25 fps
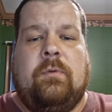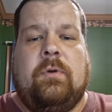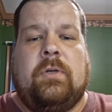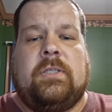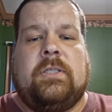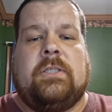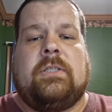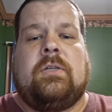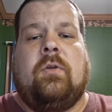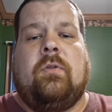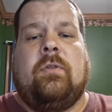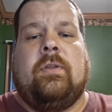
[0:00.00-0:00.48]

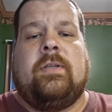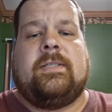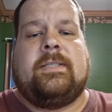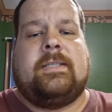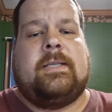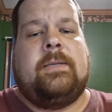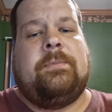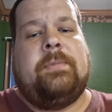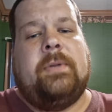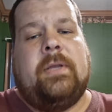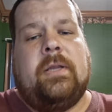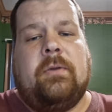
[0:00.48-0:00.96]
which is on the
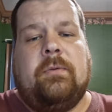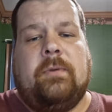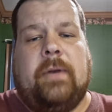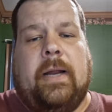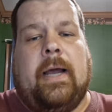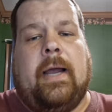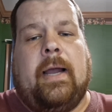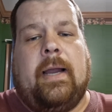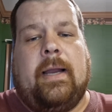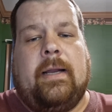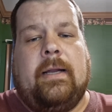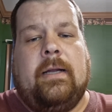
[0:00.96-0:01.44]
CPU
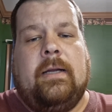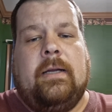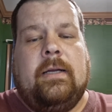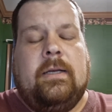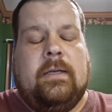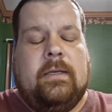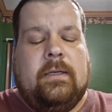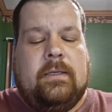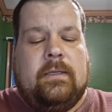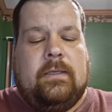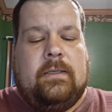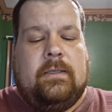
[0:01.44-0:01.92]
die
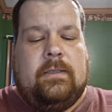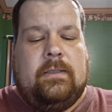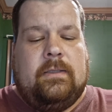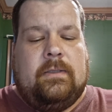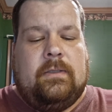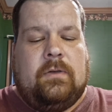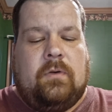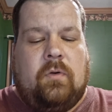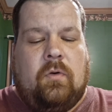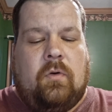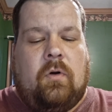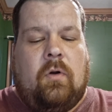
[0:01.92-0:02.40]

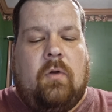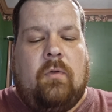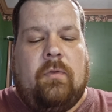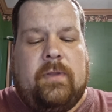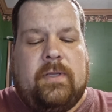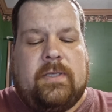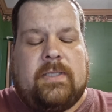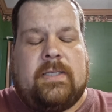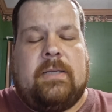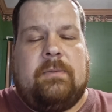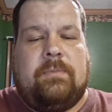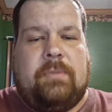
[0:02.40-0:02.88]
or on
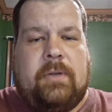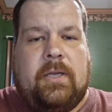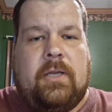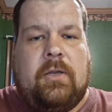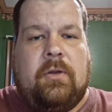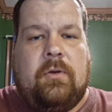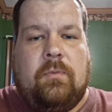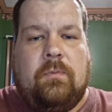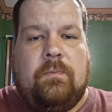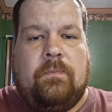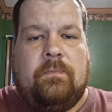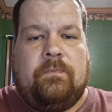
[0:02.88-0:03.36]
the
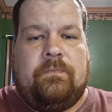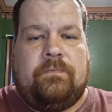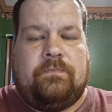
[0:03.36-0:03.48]
CPU,